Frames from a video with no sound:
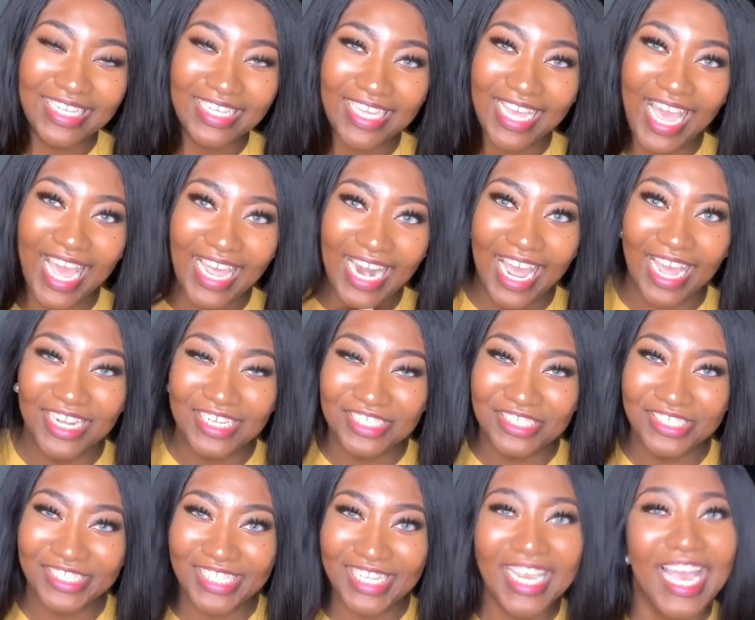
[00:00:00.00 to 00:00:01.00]
God, I
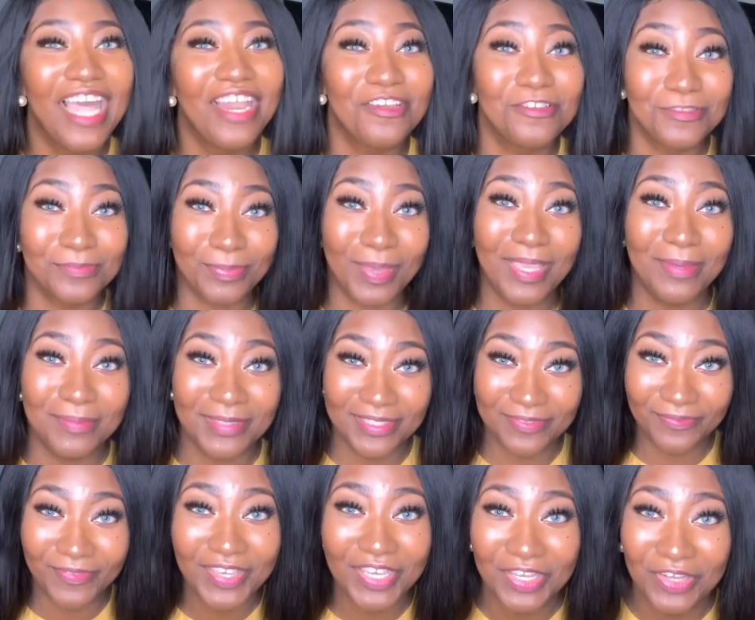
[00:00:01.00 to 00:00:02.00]
understand how those babies
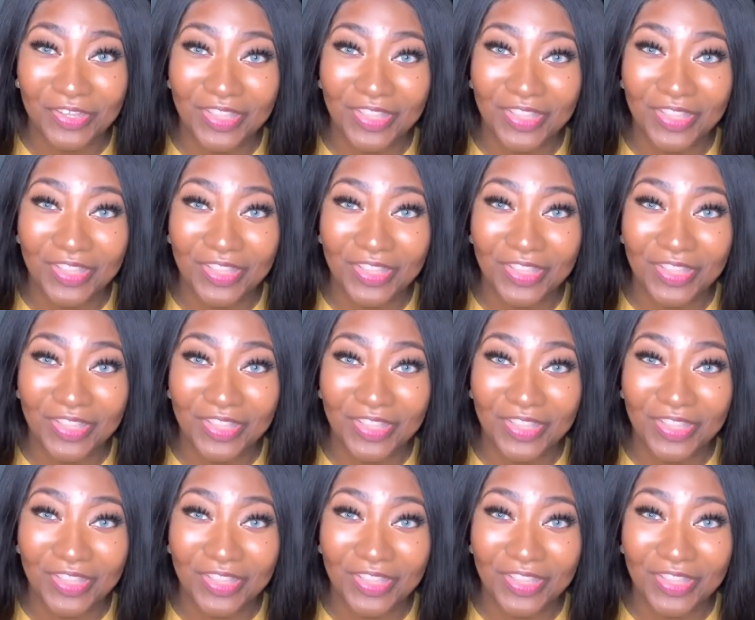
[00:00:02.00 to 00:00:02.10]
feel.